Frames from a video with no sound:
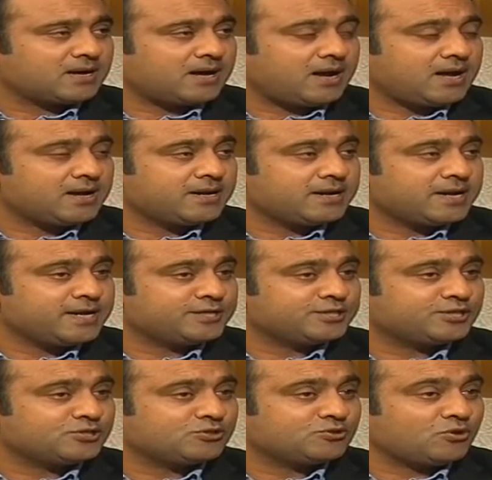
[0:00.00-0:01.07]
Khan
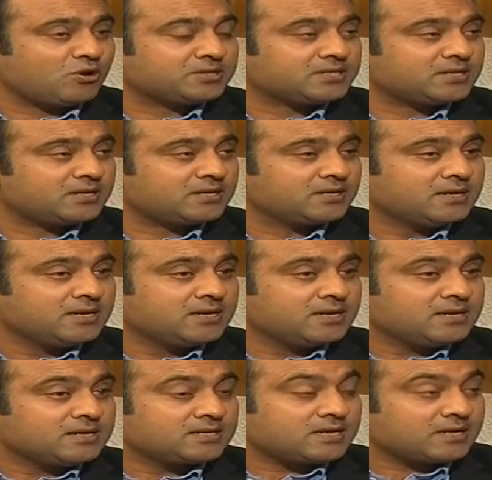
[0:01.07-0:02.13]
is not a
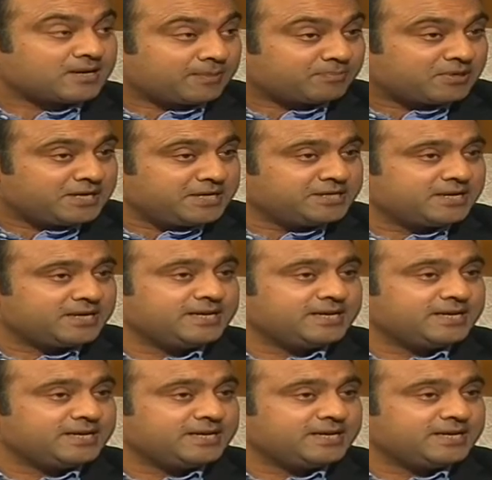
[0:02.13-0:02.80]
corrupt leader.